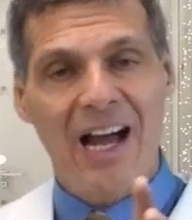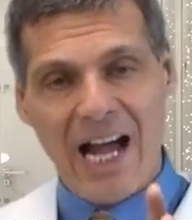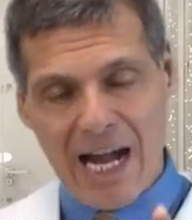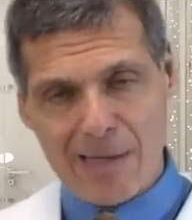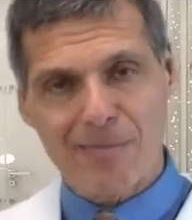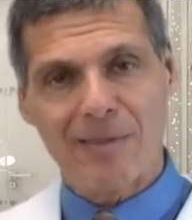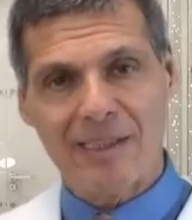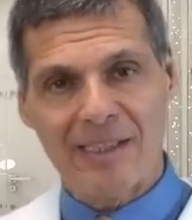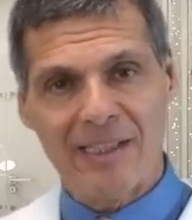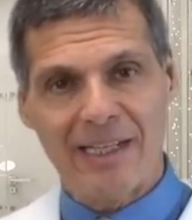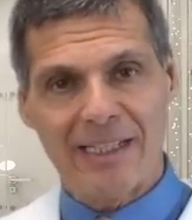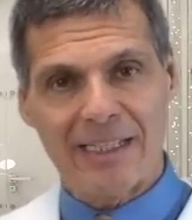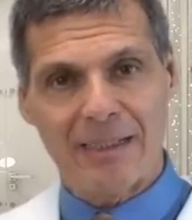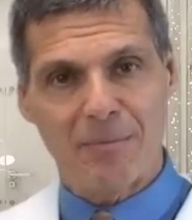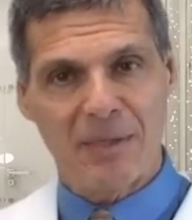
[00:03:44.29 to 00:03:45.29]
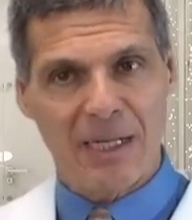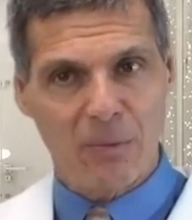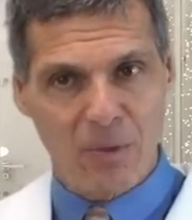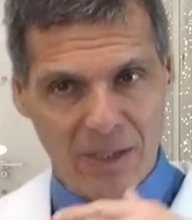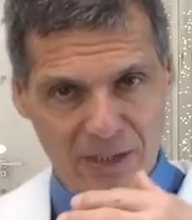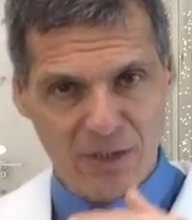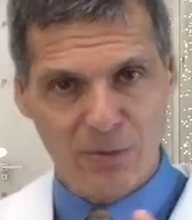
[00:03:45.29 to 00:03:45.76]
I really like it, but I
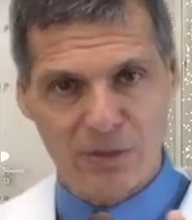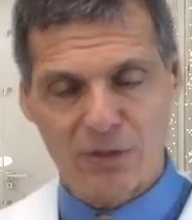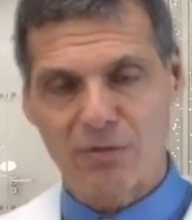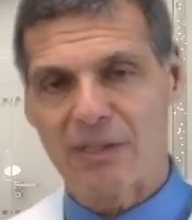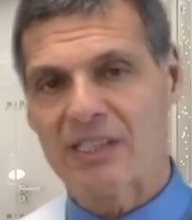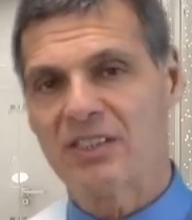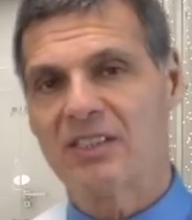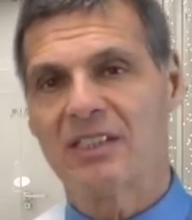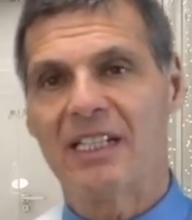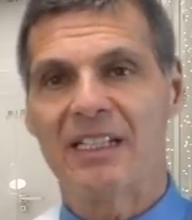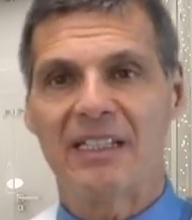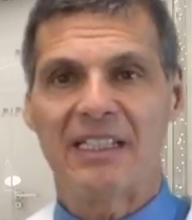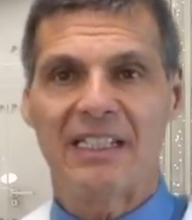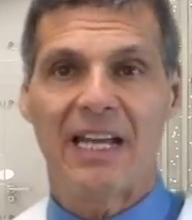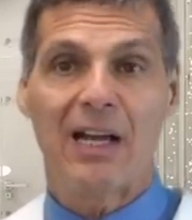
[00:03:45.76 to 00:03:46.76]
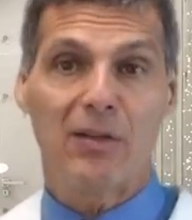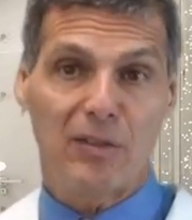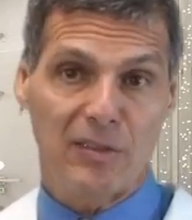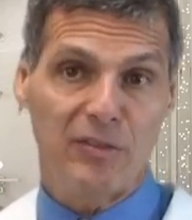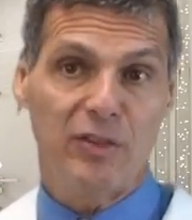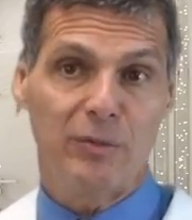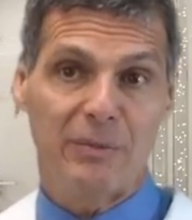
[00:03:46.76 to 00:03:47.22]
wanted to address today the
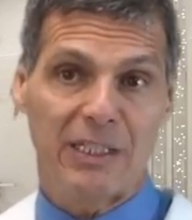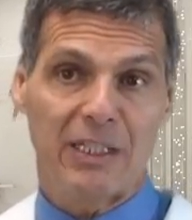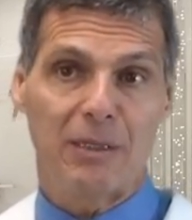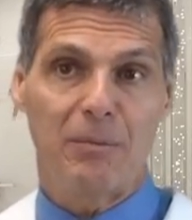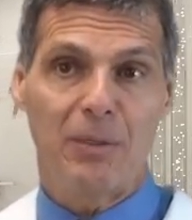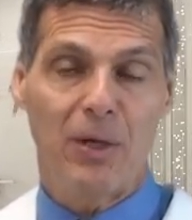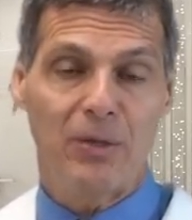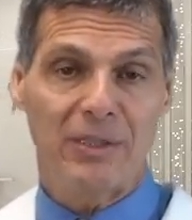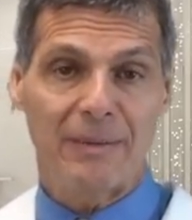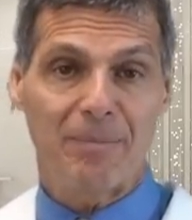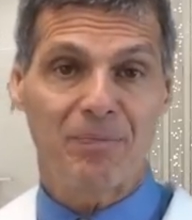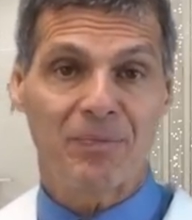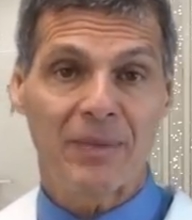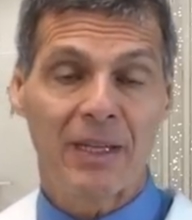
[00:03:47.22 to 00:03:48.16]
L-glutamine component.